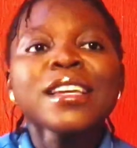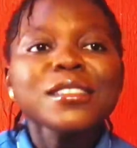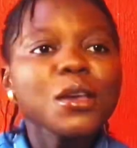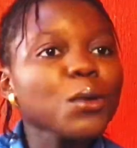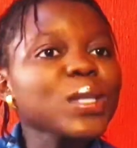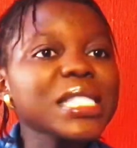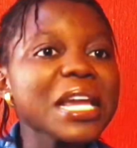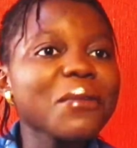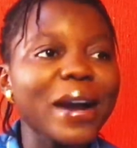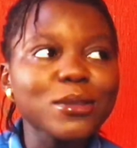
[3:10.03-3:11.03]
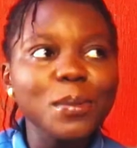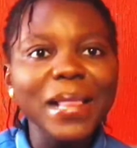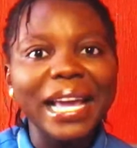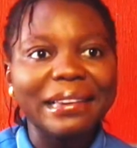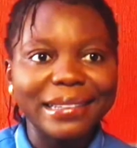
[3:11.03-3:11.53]
So you will stay quiet to be
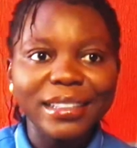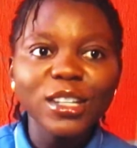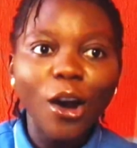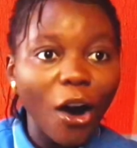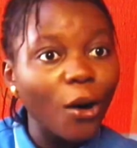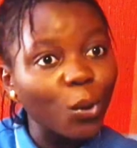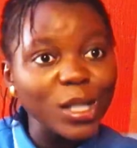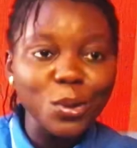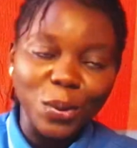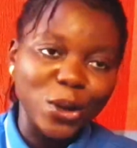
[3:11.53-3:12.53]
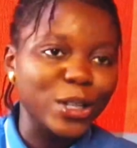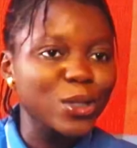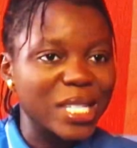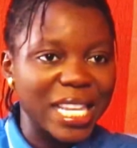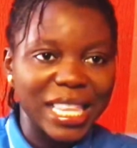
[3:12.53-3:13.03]
like, what you'll be going
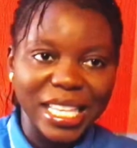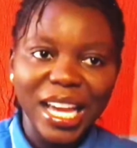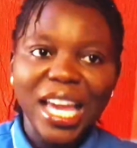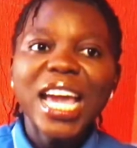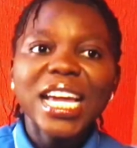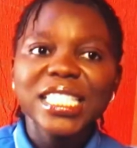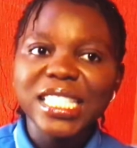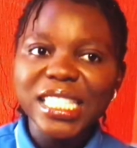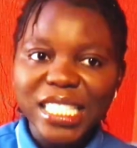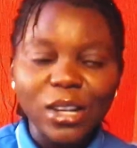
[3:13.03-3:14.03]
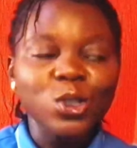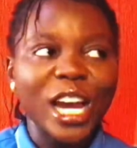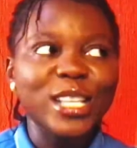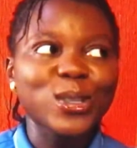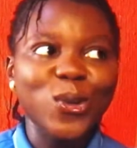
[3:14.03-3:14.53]
through is this girl
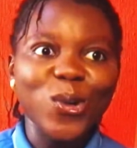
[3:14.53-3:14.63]
trying to